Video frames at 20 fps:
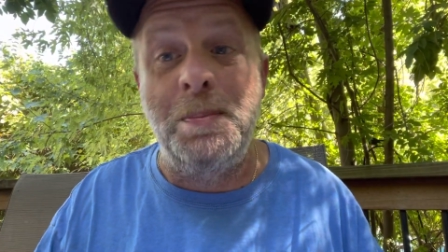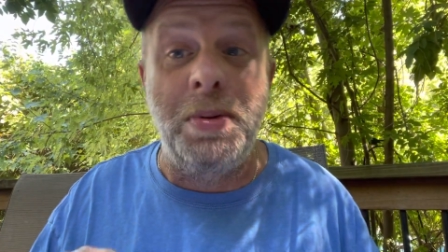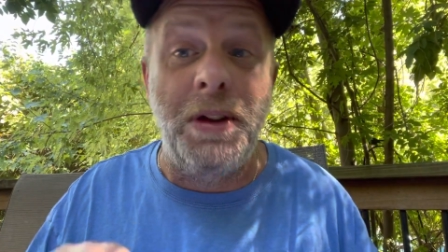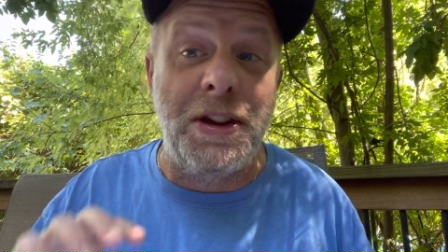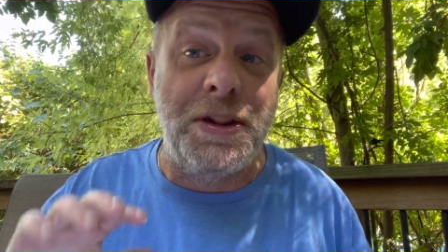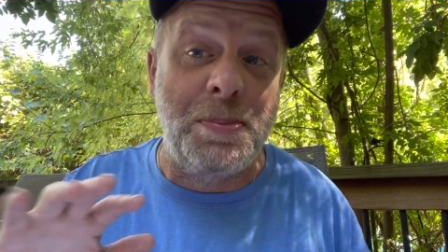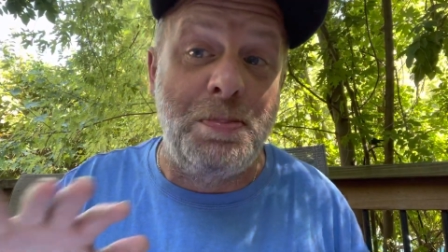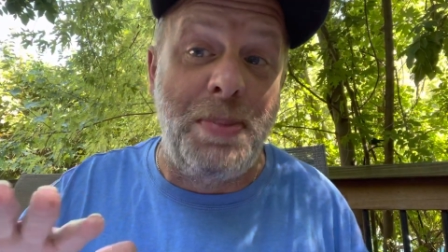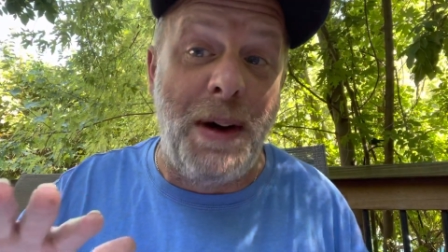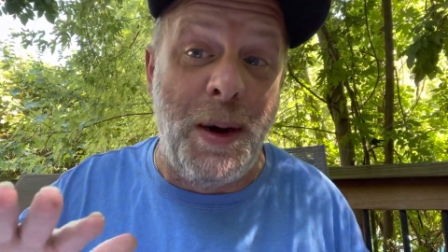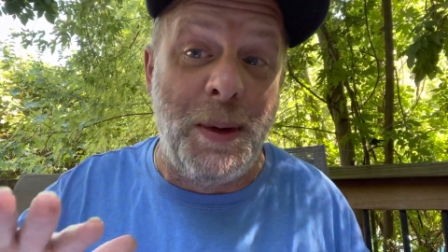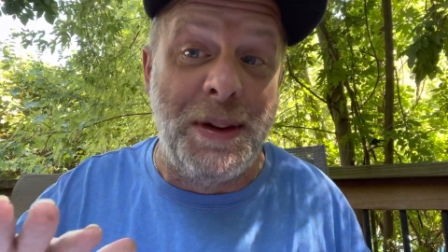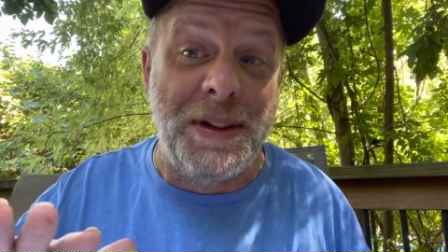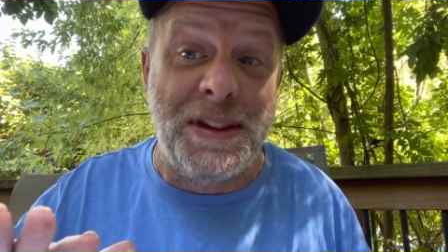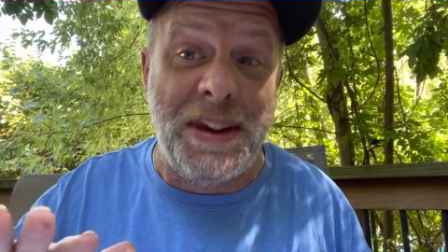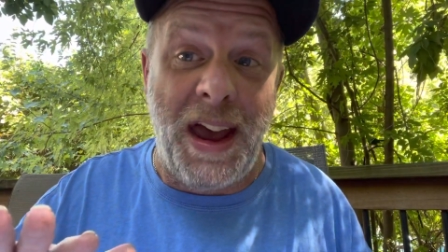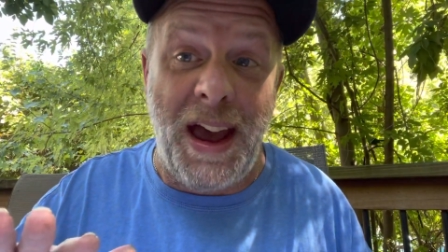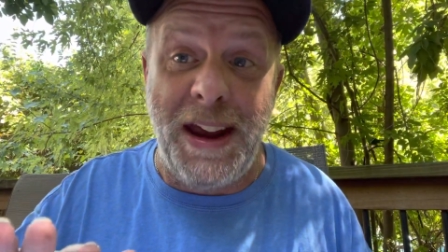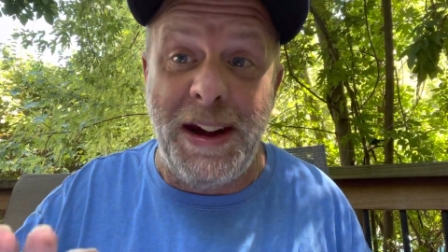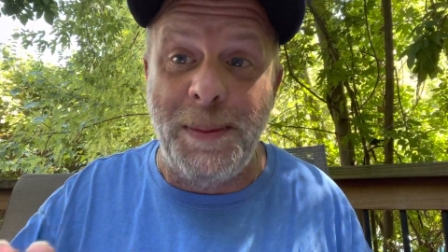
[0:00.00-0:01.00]
plus
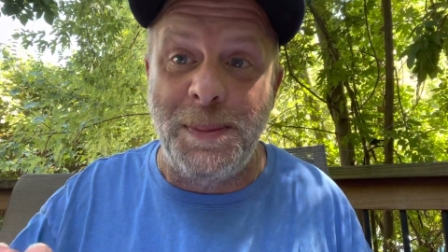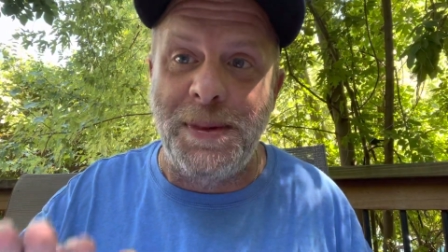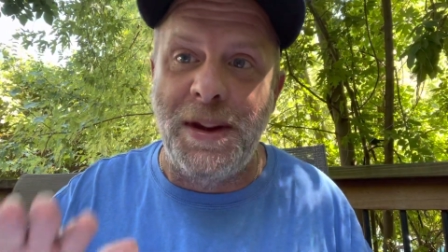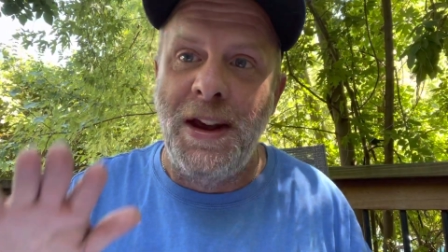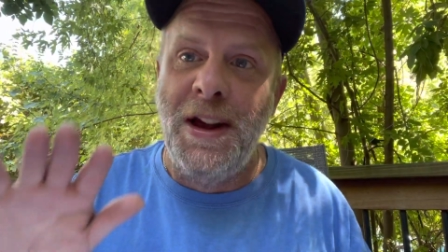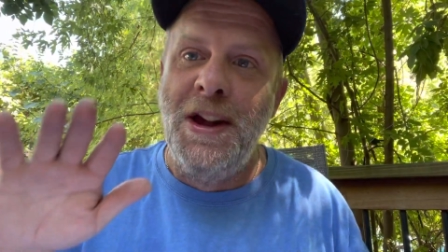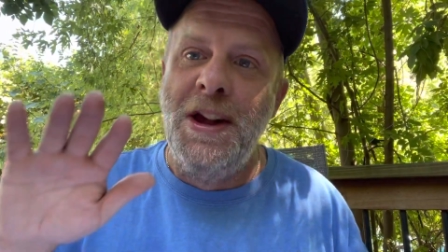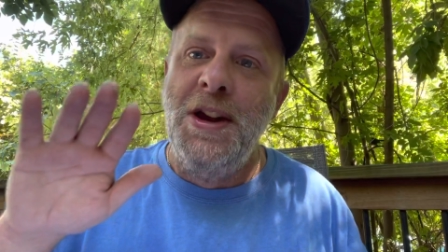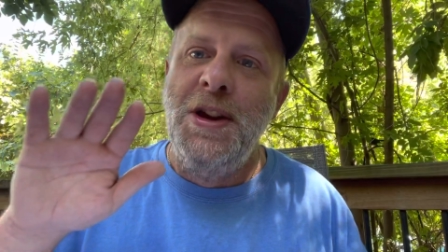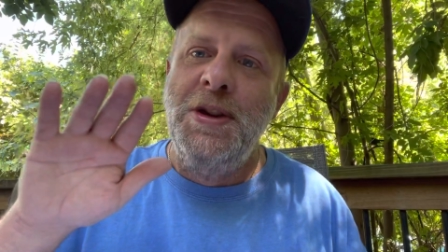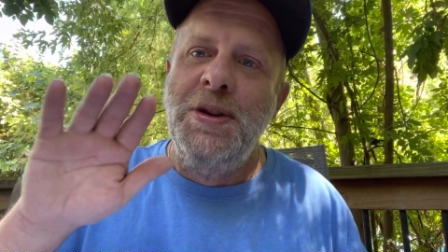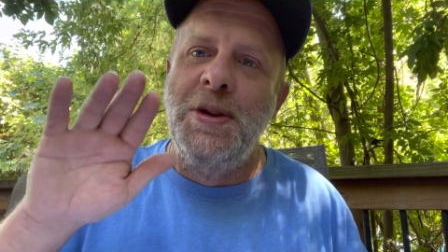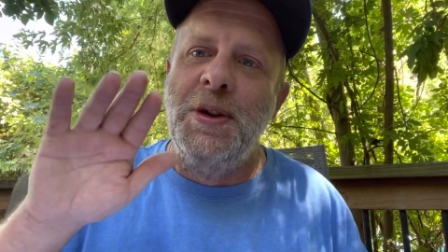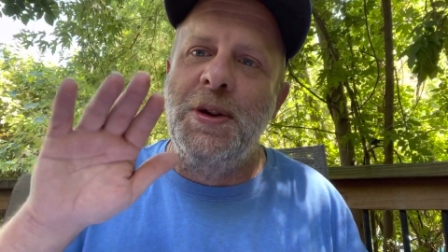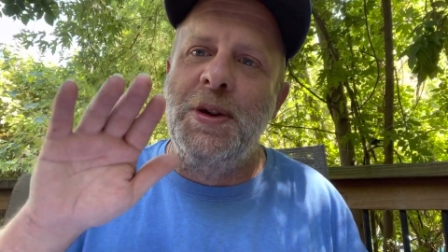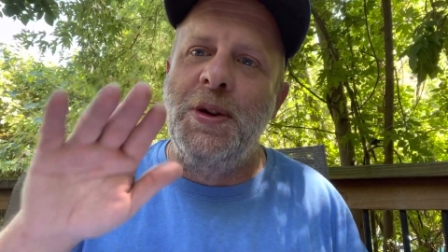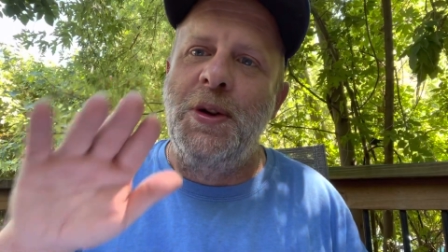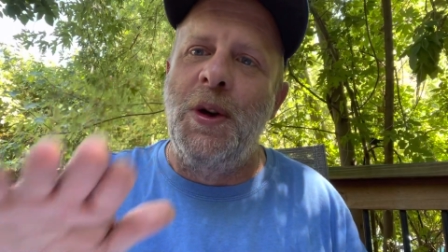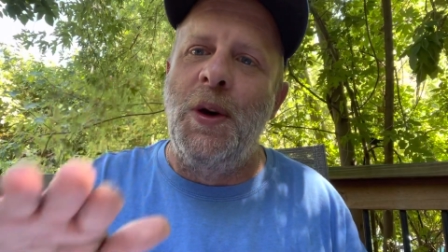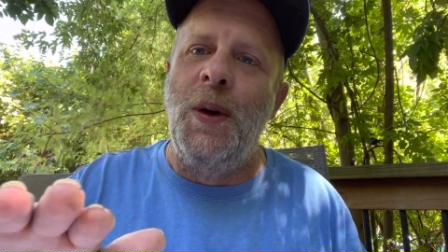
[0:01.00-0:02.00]
bonus items you're
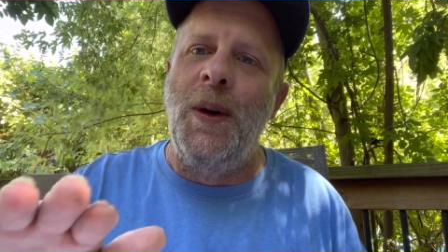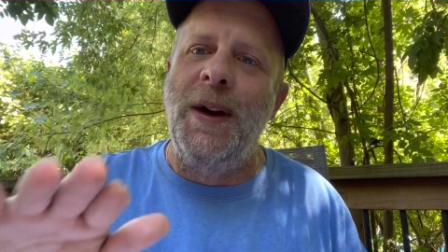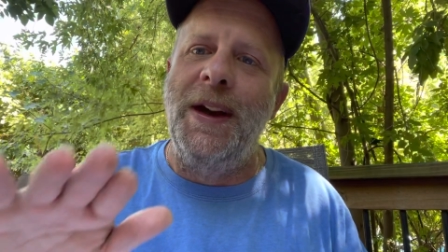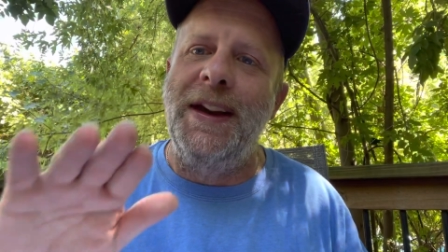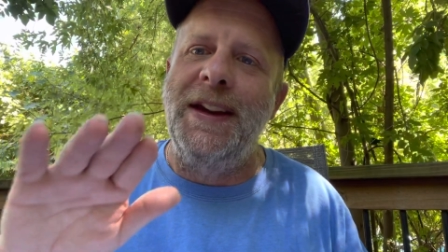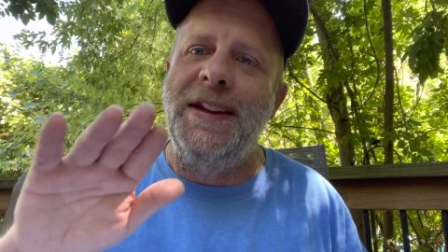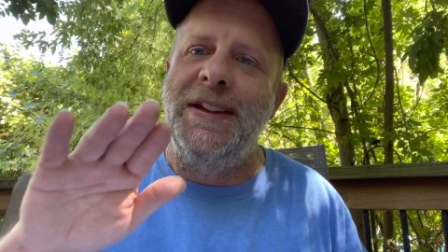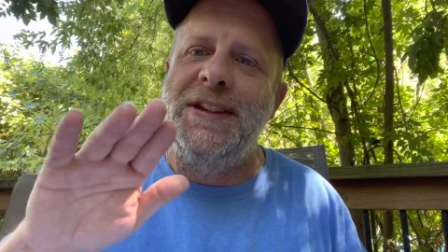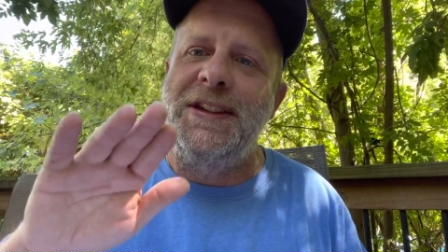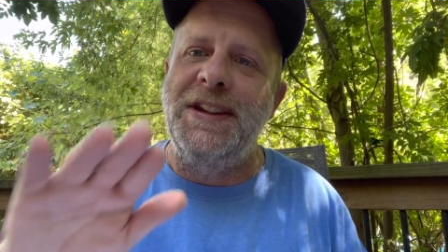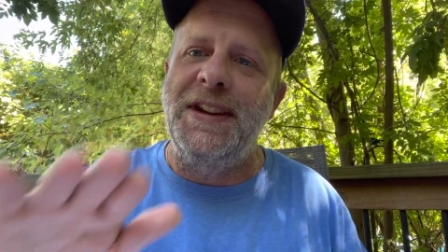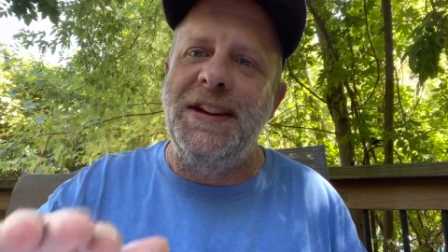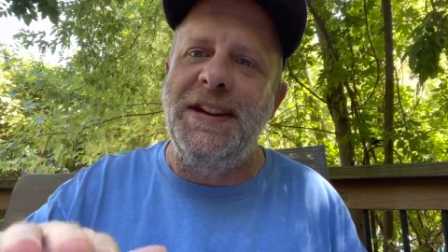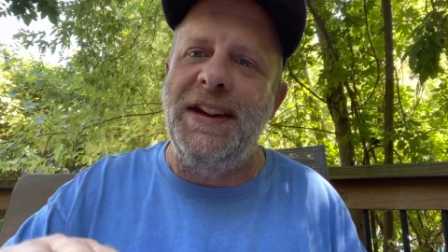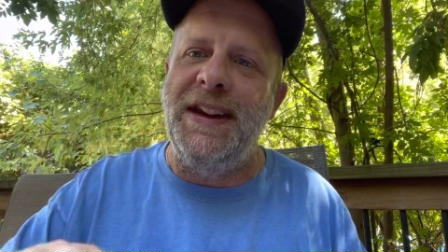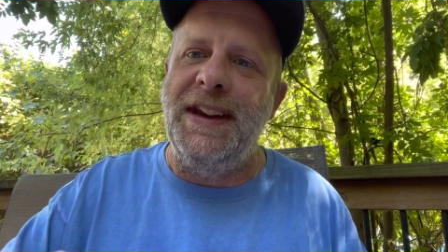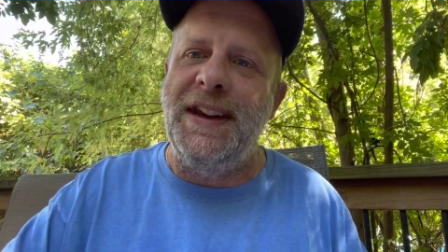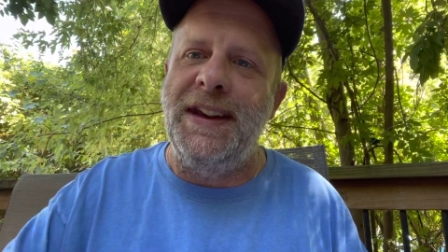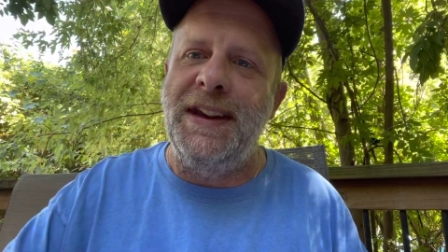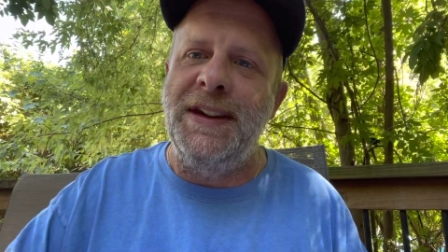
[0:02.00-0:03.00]
going to
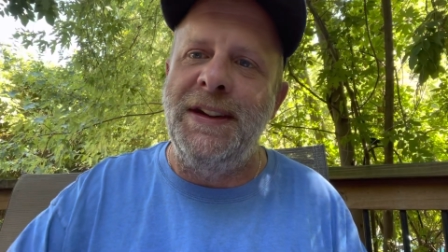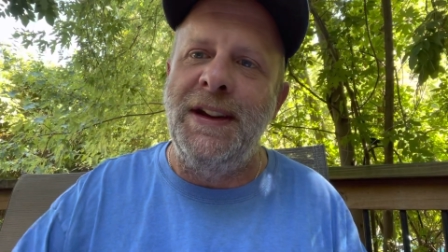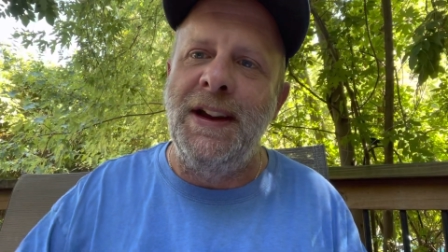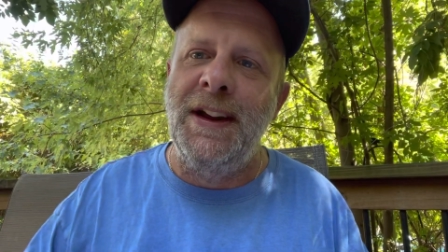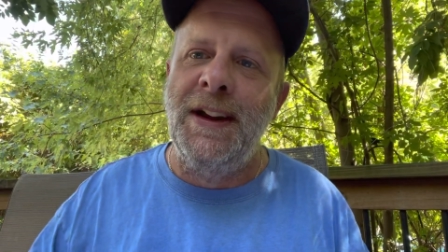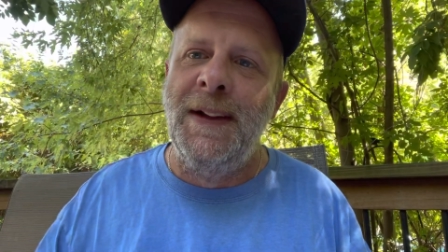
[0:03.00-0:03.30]
need